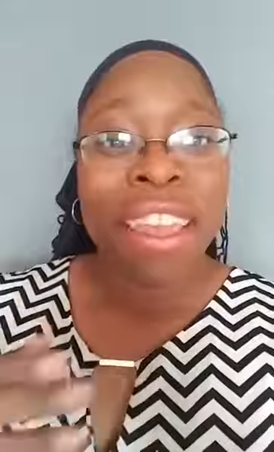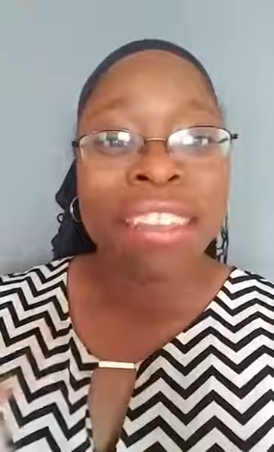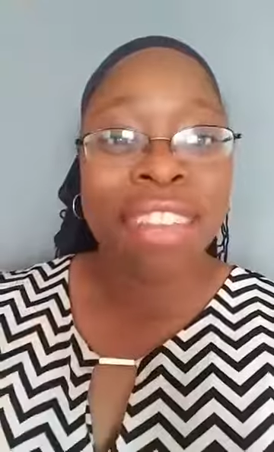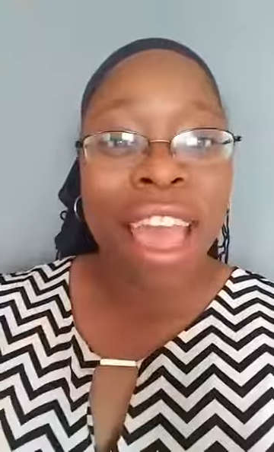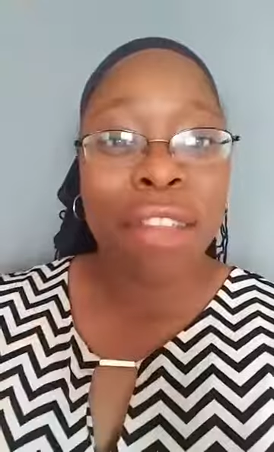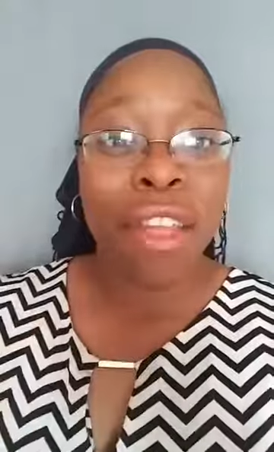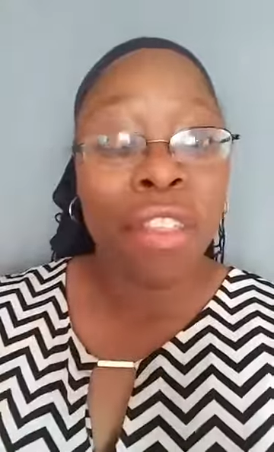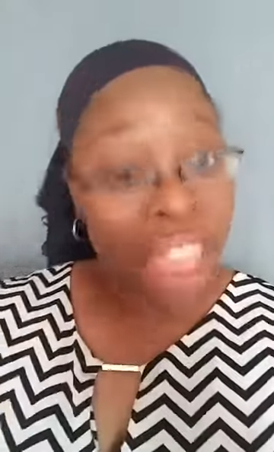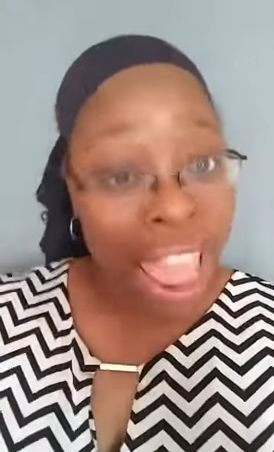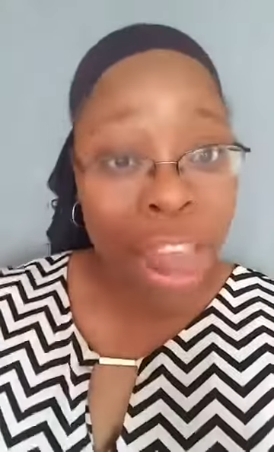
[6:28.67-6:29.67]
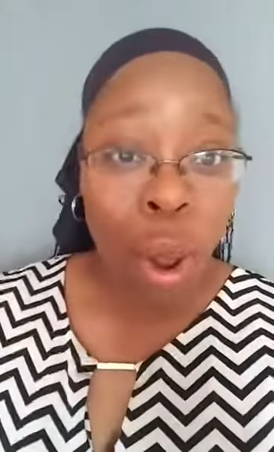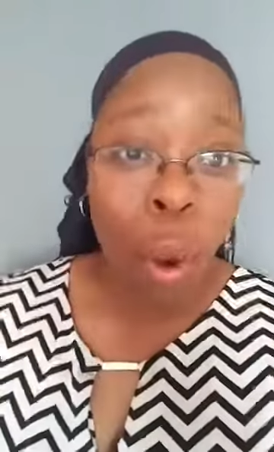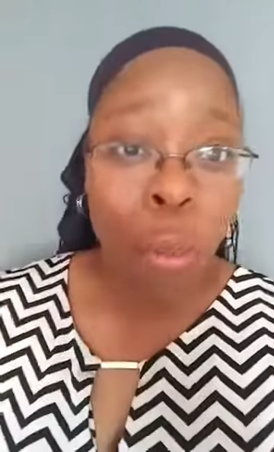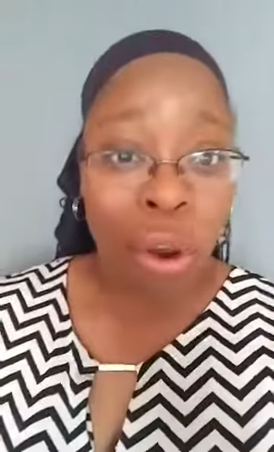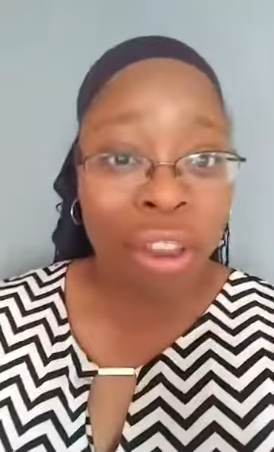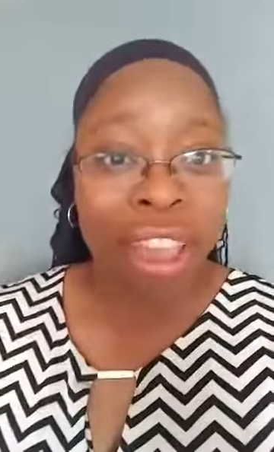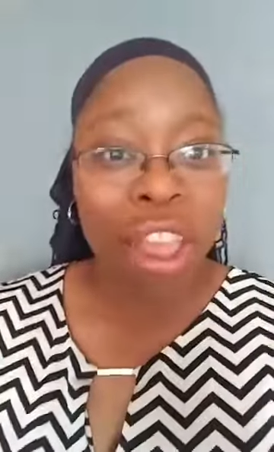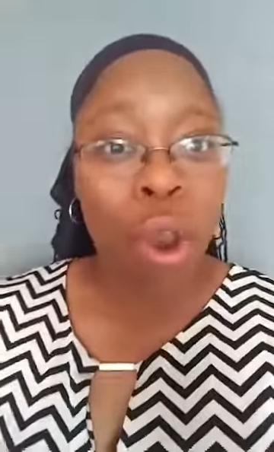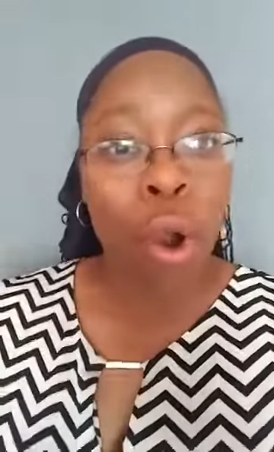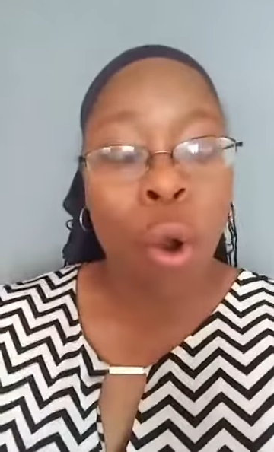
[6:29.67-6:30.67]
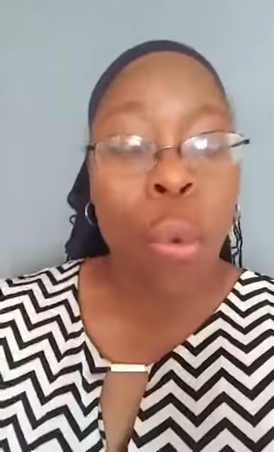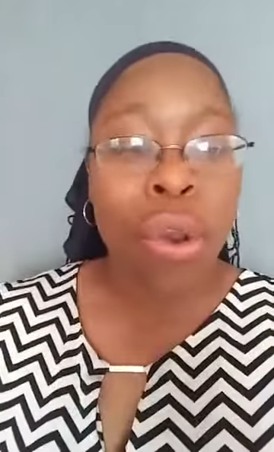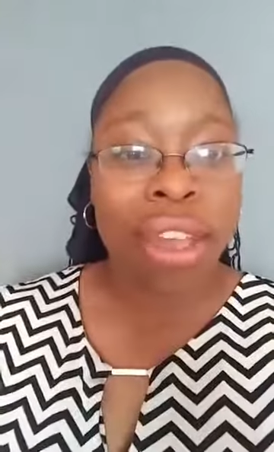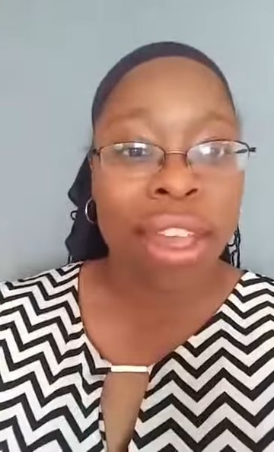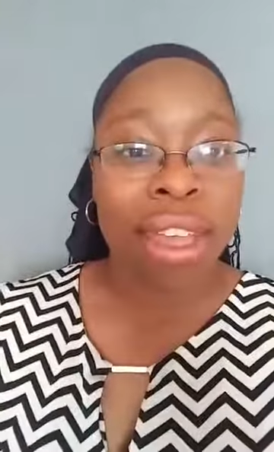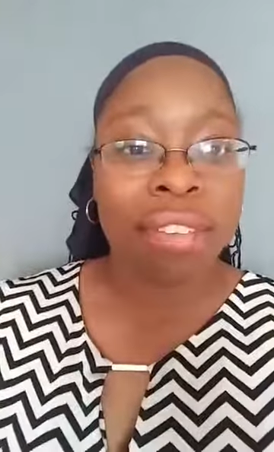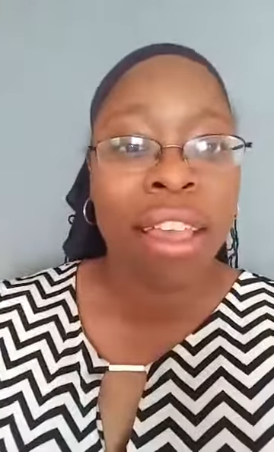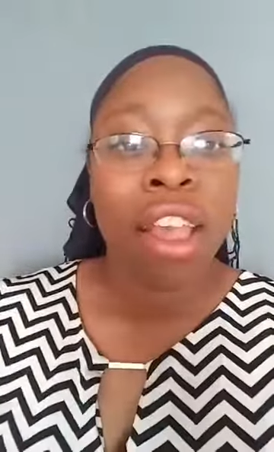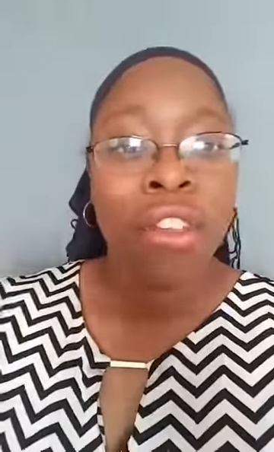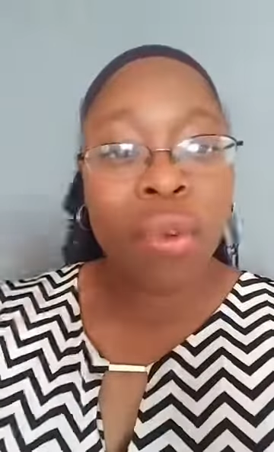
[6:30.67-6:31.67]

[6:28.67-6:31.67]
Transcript: is that they had homework and your homework is